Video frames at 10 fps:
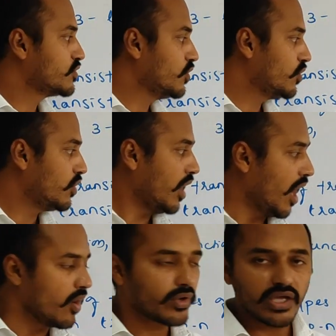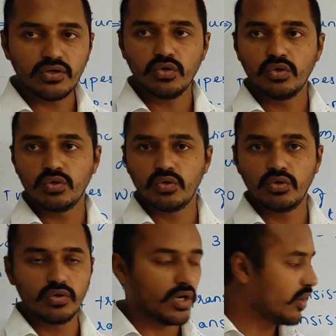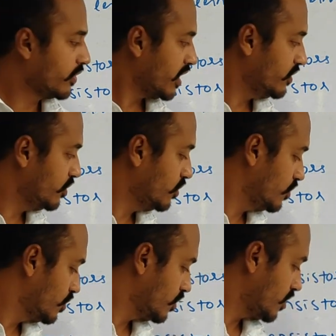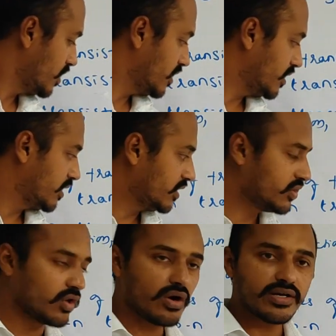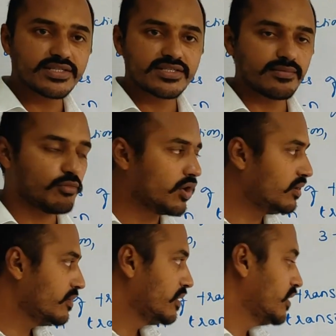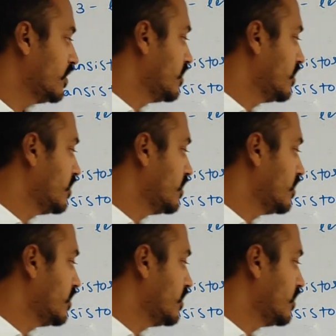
So how can you draw its symbol?